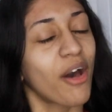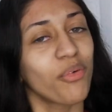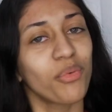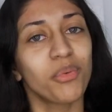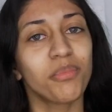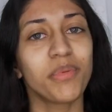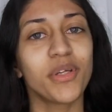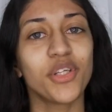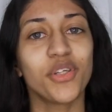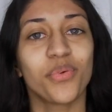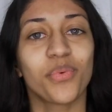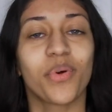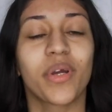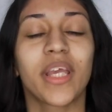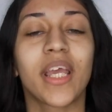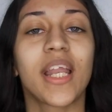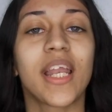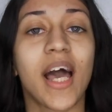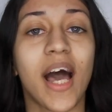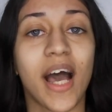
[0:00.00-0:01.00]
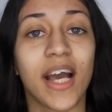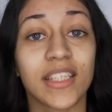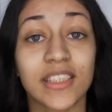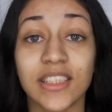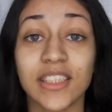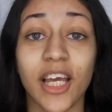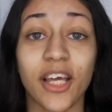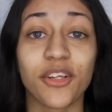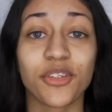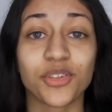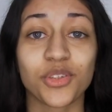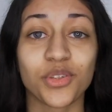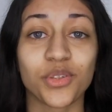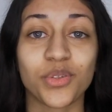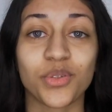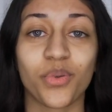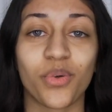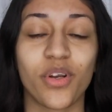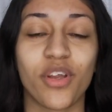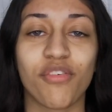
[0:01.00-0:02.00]
I will be doing an eyeshadow
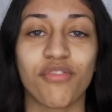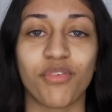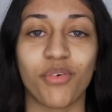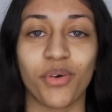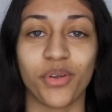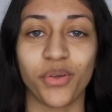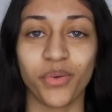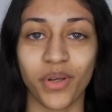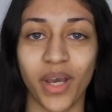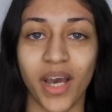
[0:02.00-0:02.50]
tutorial for you